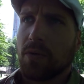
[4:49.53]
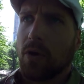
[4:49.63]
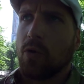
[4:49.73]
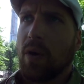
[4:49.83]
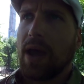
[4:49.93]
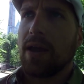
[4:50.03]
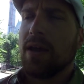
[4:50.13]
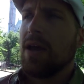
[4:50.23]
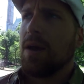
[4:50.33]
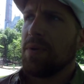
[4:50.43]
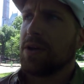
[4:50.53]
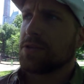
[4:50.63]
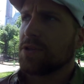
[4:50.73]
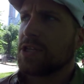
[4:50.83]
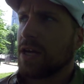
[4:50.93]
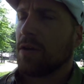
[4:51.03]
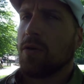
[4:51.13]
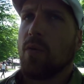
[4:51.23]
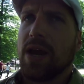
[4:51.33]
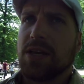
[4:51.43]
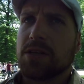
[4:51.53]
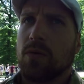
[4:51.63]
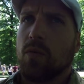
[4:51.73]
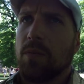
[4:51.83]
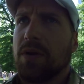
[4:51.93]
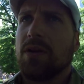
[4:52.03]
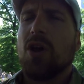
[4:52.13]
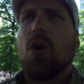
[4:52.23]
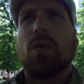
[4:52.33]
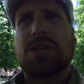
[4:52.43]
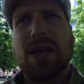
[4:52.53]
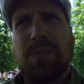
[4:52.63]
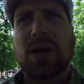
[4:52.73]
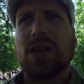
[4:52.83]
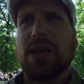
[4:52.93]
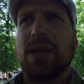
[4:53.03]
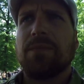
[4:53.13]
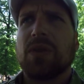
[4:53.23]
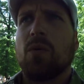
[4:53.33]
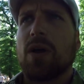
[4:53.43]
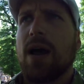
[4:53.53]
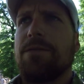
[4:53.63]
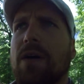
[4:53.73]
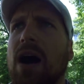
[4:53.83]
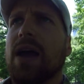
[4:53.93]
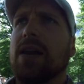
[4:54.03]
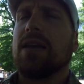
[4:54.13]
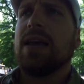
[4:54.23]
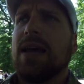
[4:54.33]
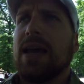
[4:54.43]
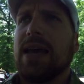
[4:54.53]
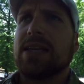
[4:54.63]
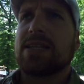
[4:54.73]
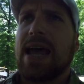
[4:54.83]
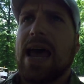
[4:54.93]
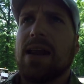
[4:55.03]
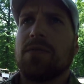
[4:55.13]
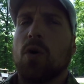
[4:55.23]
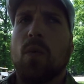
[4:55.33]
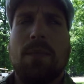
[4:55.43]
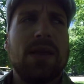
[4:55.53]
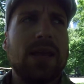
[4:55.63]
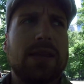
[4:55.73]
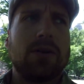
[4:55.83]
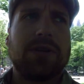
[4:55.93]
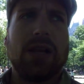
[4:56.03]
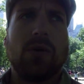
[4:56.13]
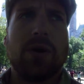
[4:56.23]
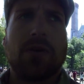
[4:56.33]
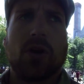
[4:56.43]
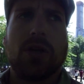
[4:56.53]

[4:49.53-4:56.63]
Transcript: go their own way because they're sick of the ways of the woman. Well, typically, what I find is that the women that they're dealing with